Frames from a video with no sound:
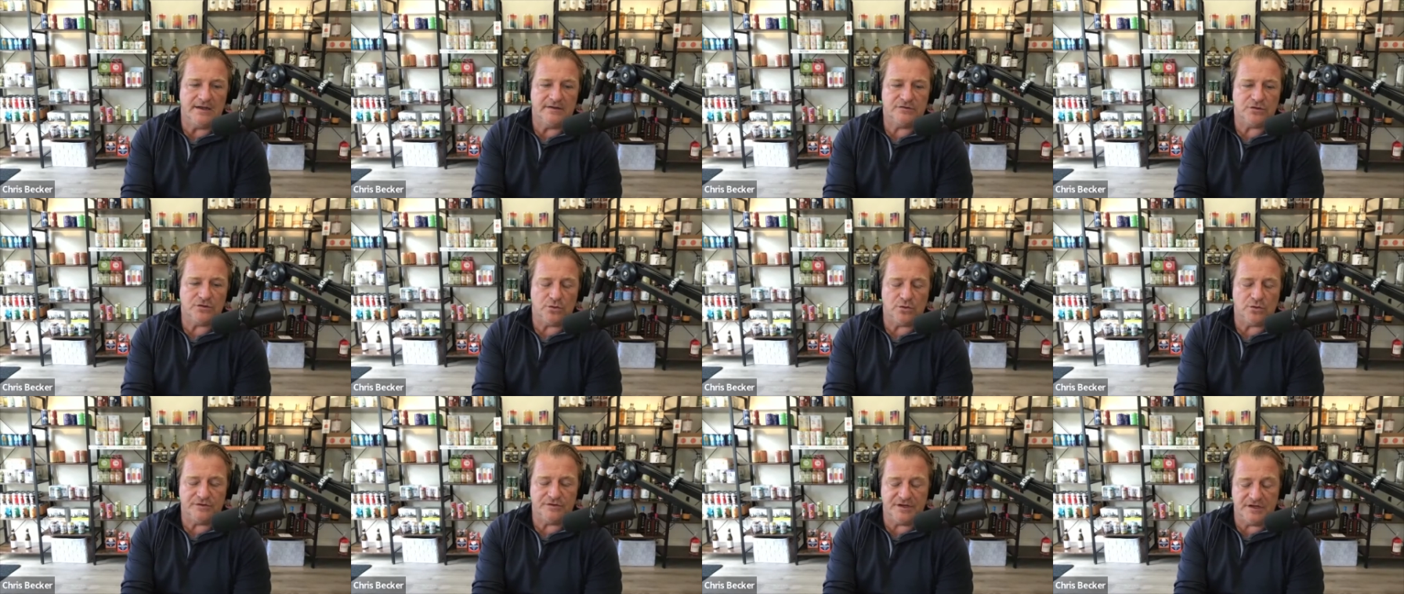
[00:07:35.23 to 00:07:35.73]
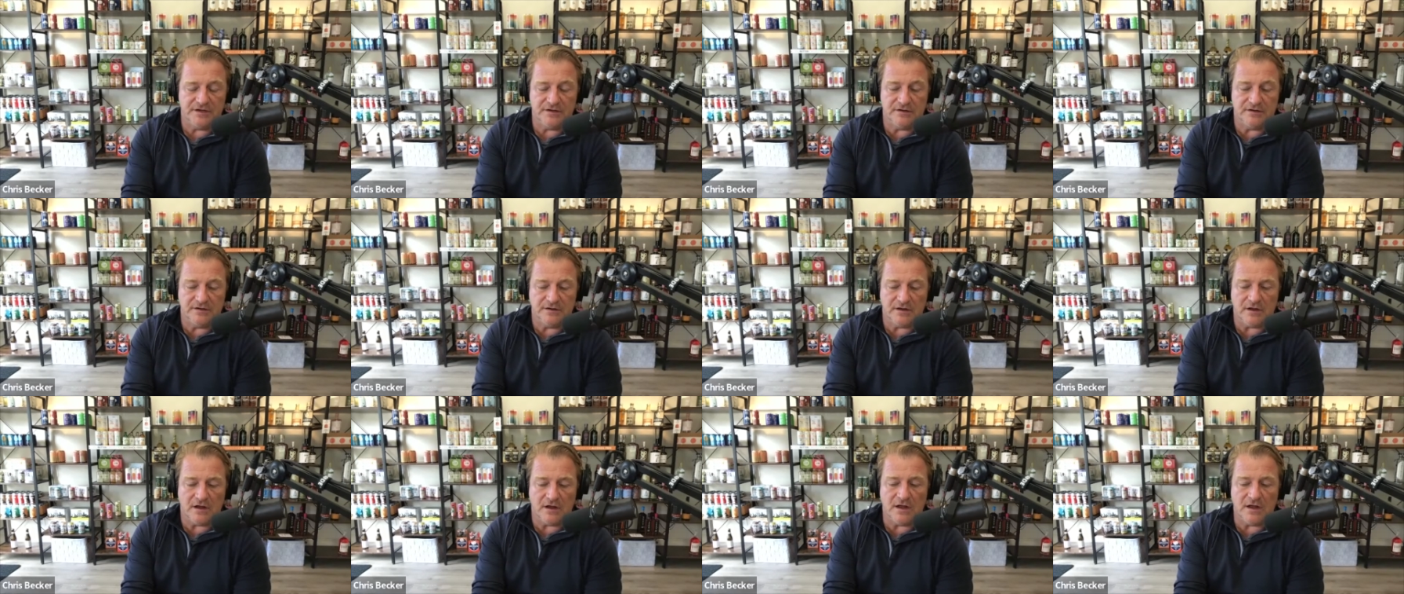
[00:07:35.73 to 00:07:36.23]
sold in
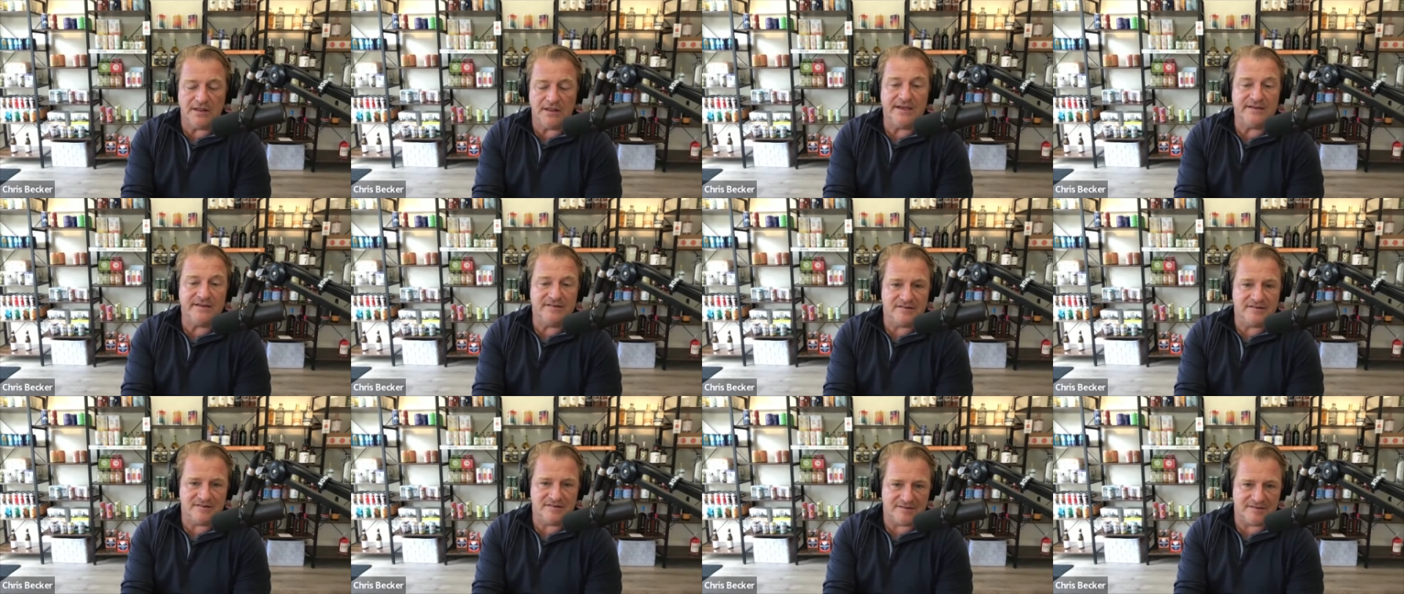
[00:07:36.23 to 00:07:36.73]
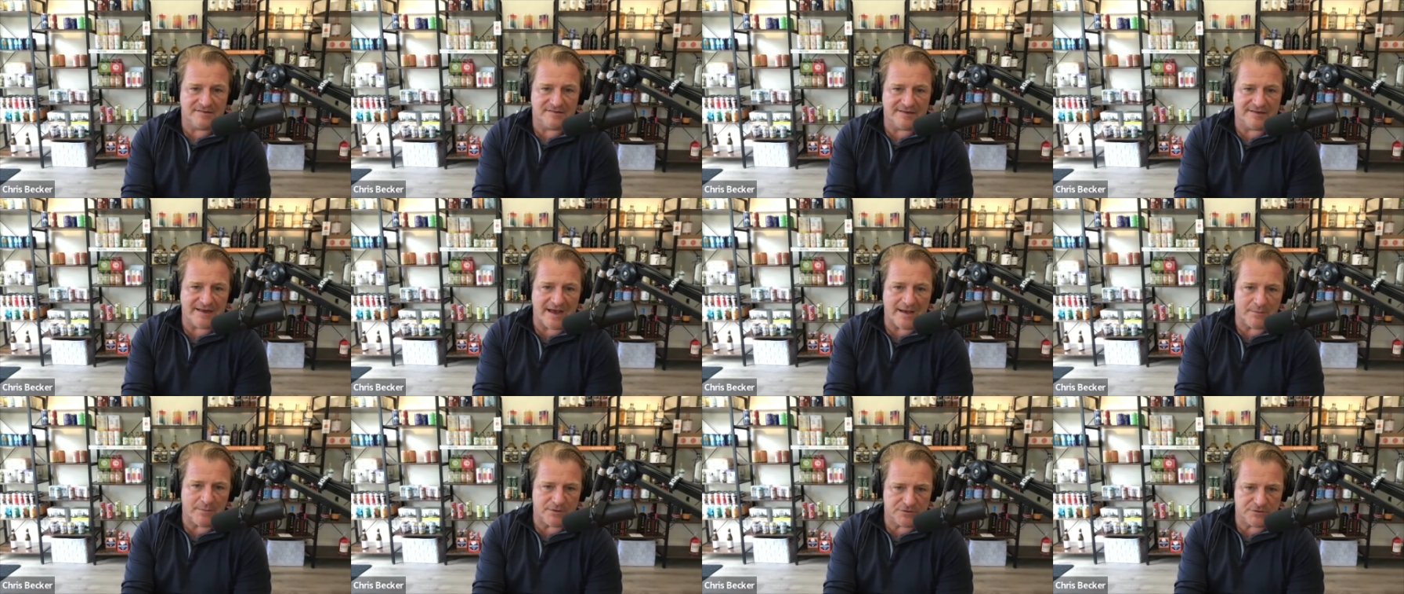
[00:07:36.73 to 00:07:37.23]
unlicensed
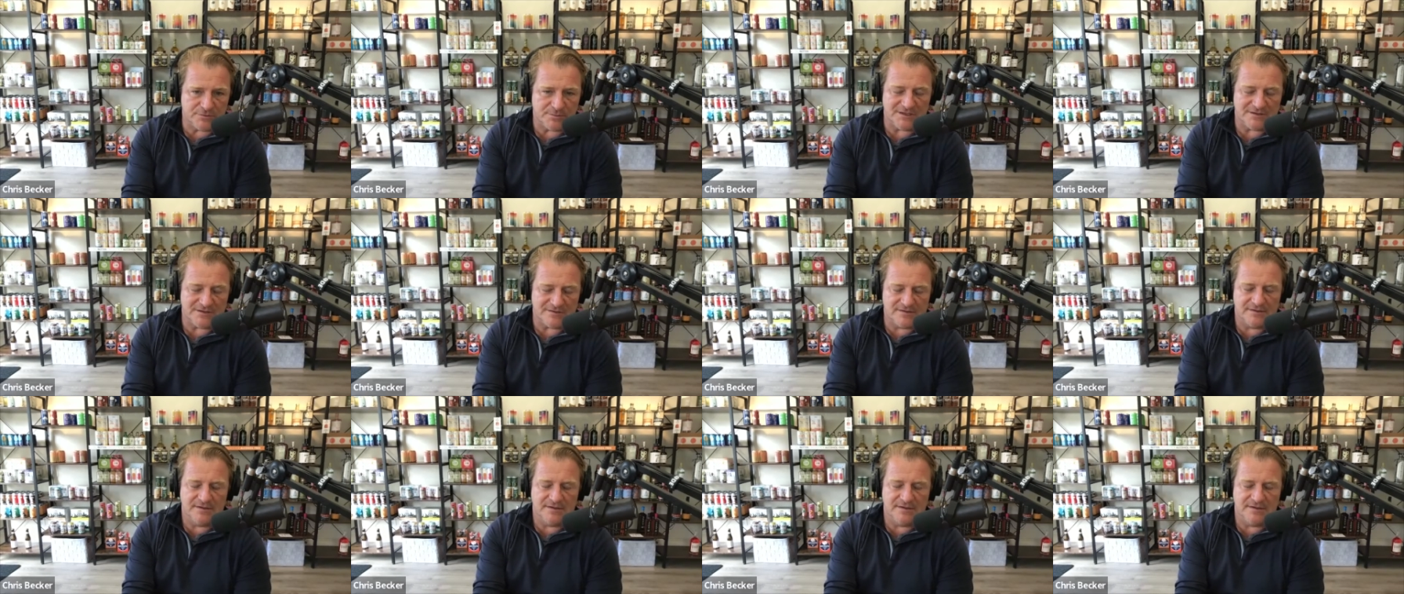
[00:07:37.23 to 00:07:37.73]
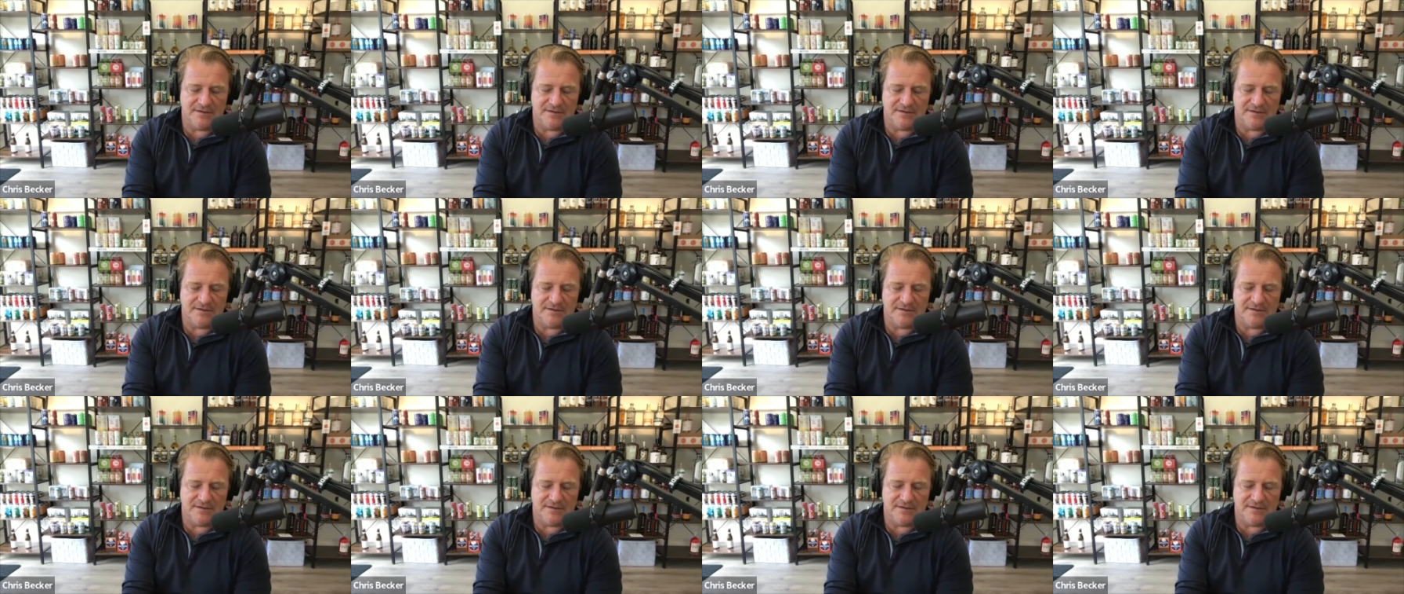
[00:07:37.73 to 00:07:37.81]
establishments.